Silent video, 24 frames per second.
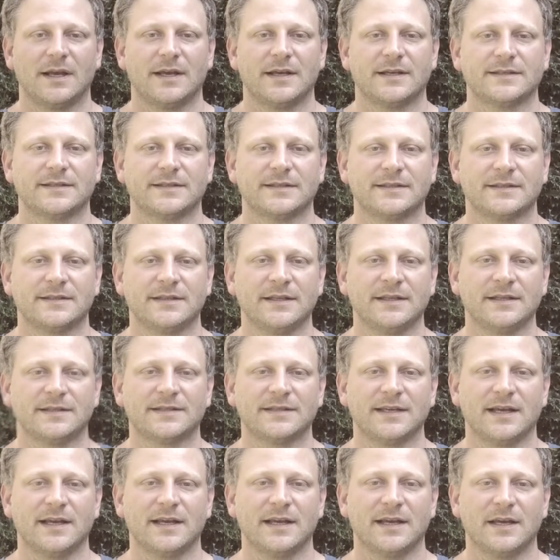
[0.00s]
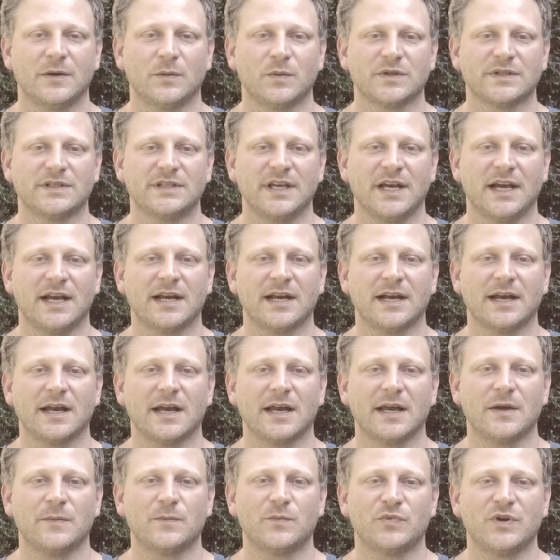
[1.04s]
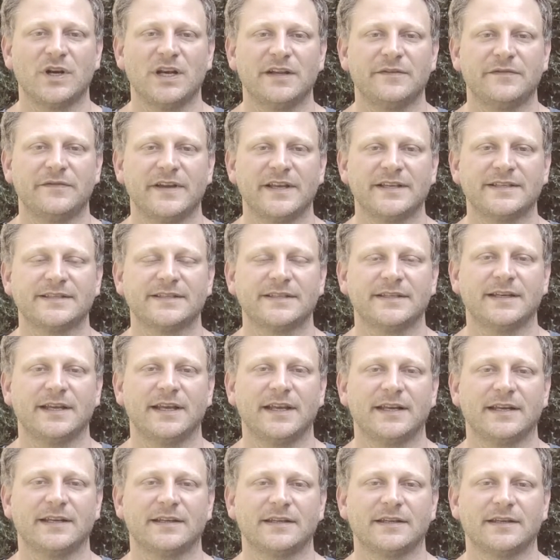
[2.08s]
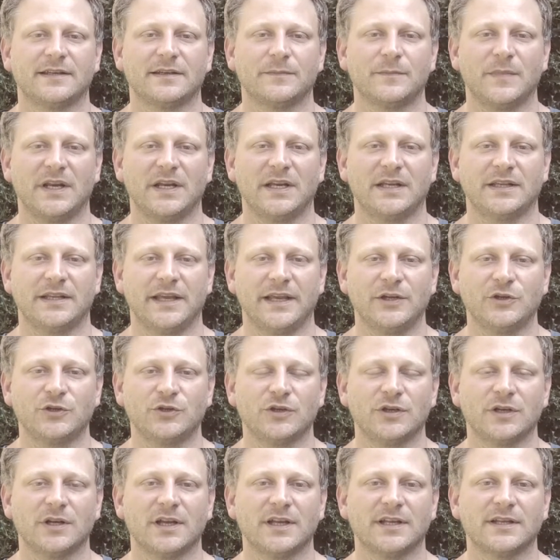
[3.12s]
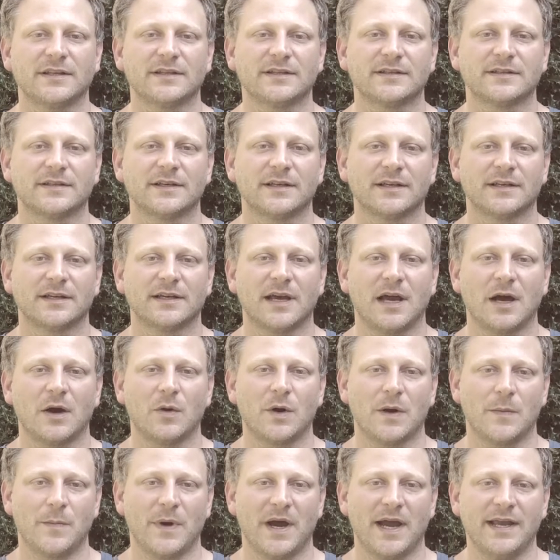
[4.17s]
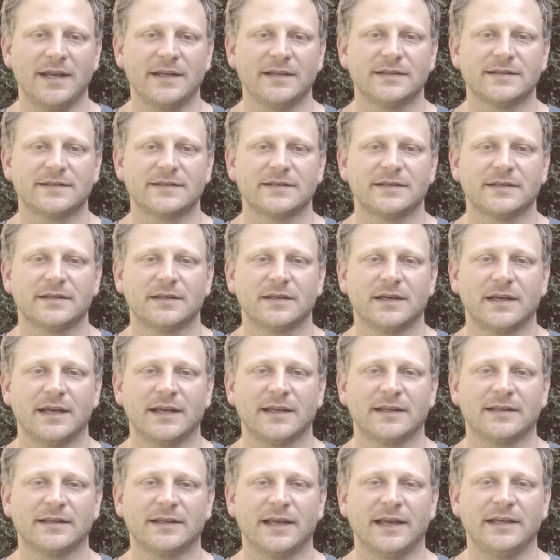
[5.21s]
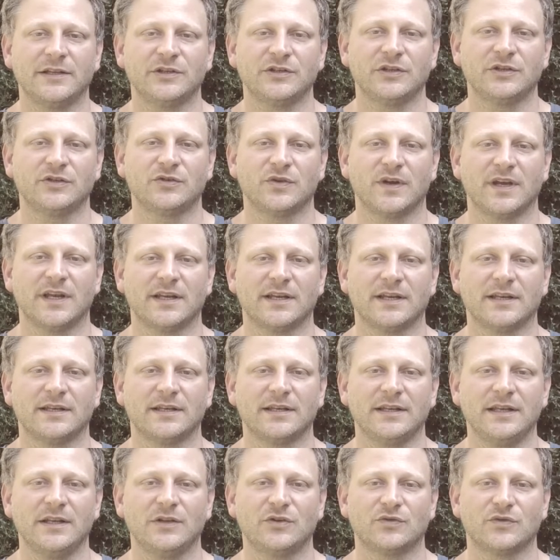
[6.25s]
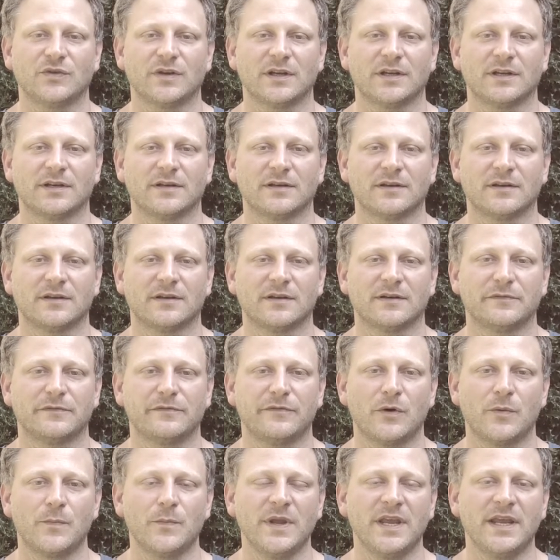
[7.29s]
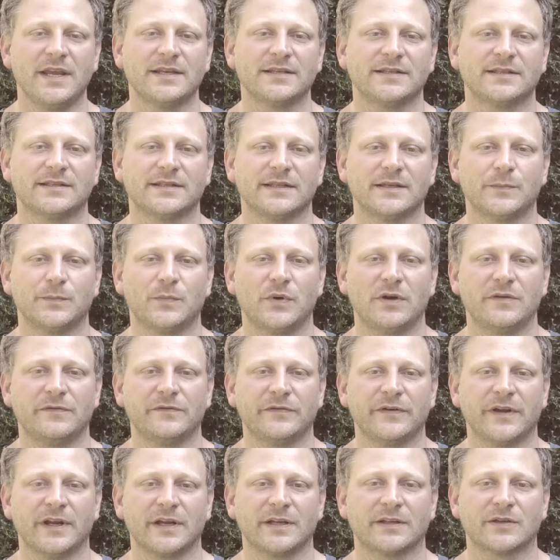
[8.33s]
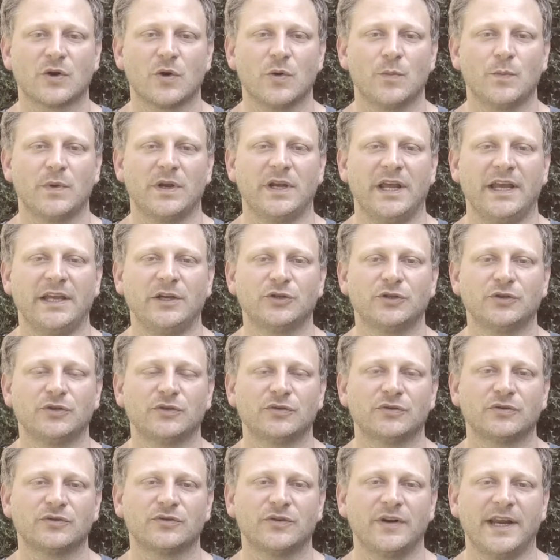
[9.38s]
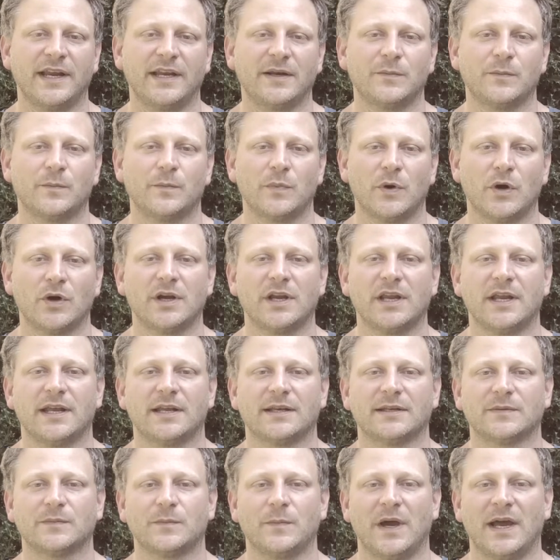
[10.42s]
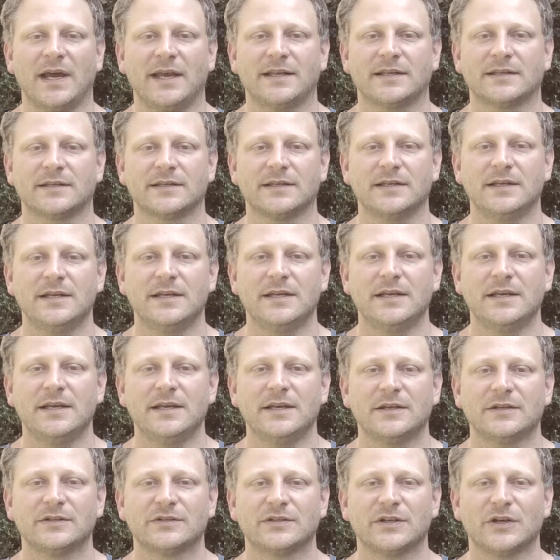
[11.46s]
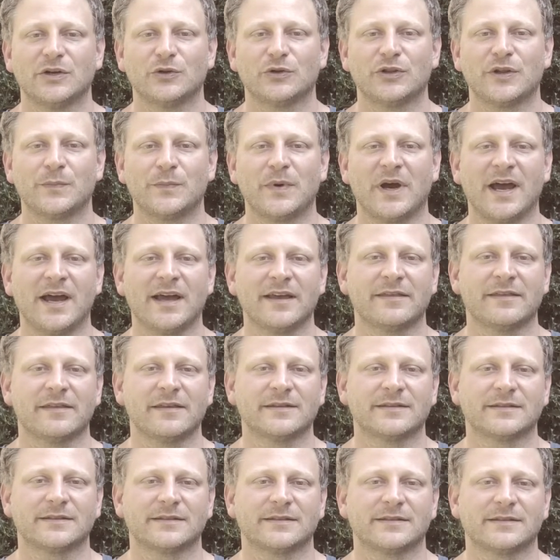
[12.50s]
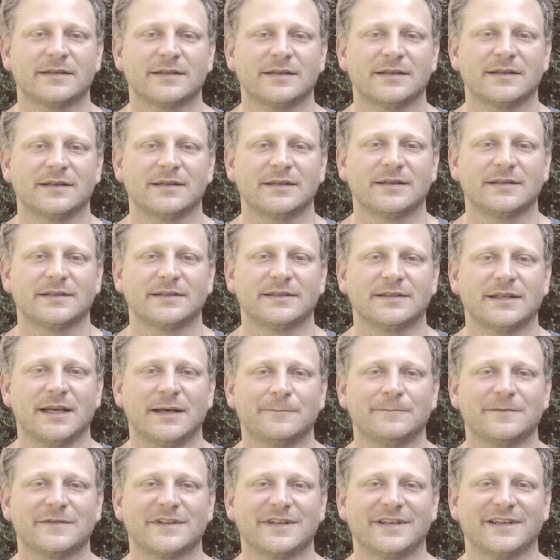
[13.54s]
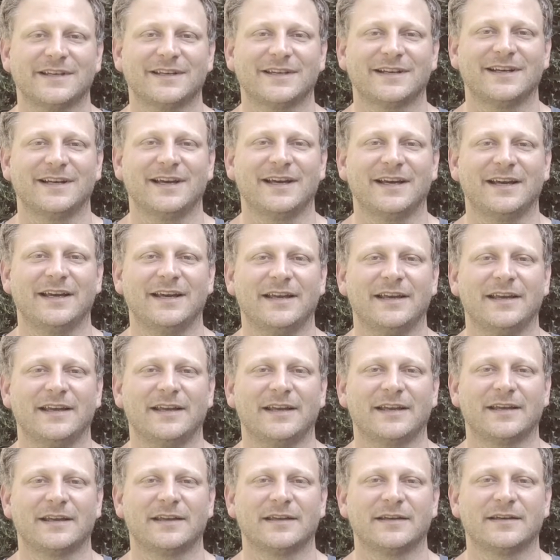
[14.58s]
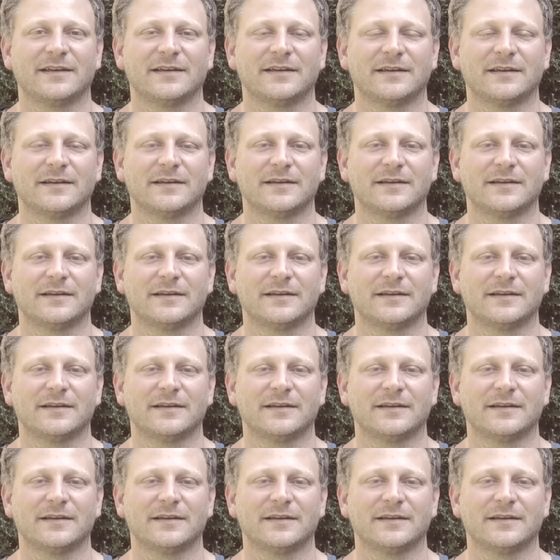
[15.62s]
Since I was young, I'm really fascinated in meditation and our mind. And Tai Chi Chuan and I Chuan for me is the perfect combination to train body and mind. So the path is something like